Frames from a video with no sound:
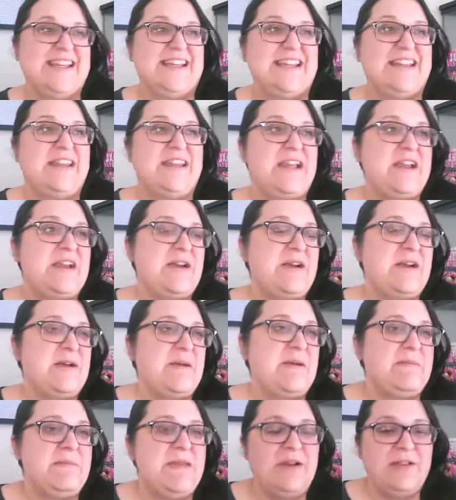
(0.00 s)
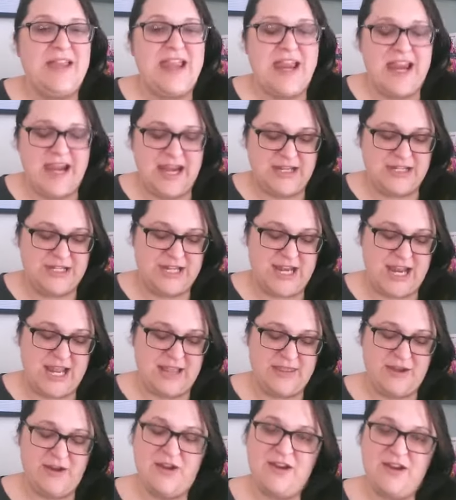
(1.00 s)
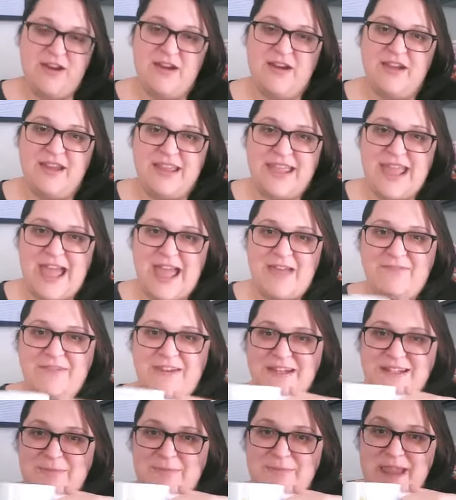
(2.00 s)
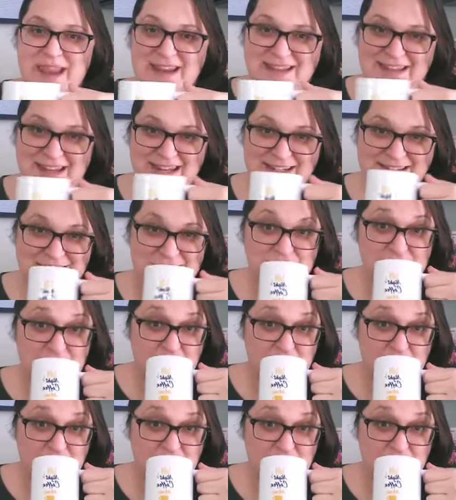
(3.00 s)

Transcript: They're middle-aged and they're caffeine dependent.